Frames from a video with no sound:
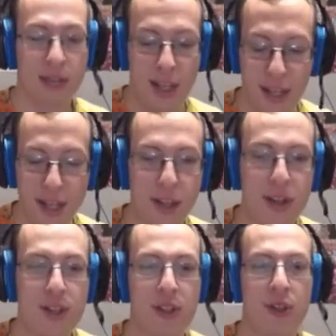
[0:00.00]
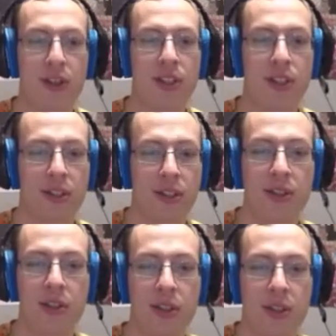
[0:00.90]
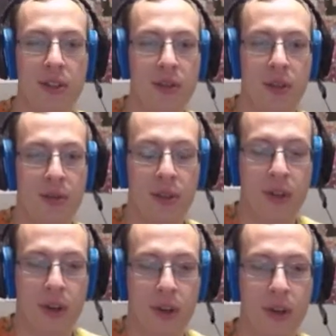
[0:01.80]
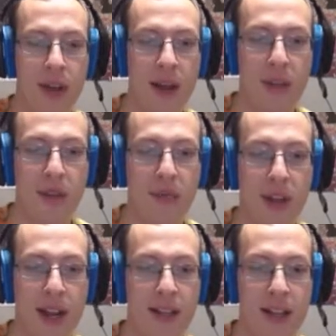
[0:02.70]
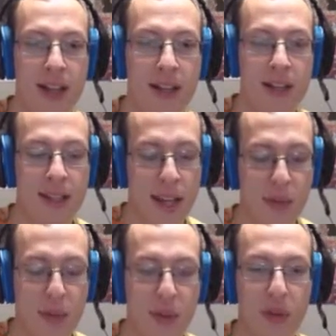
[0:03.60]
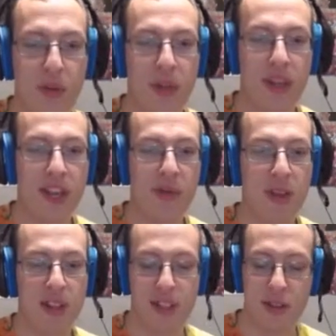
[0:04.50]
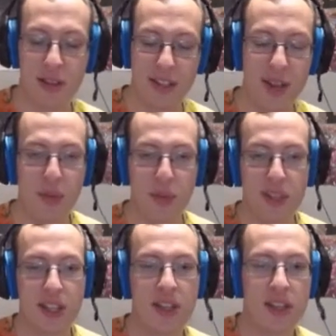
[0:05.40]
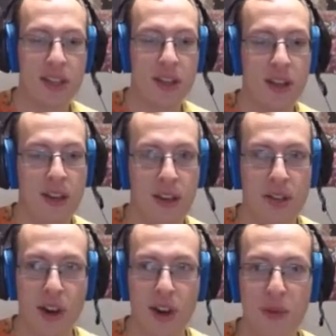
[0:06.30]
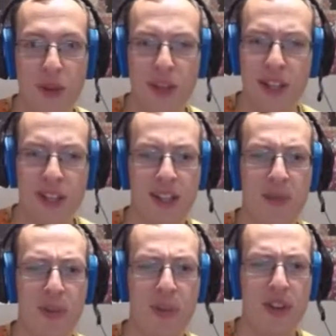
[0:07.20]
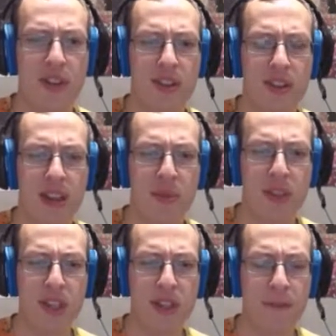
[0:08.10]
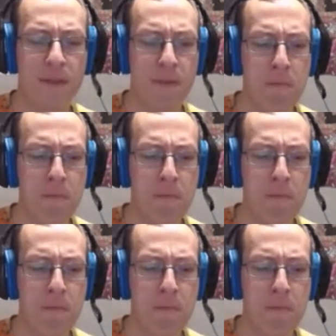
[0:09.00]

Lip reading: and it increases loyalty, and then you get your emblem, and then emblem can win you the game because on the emblem it says target opponent gets an emblem with, I believe,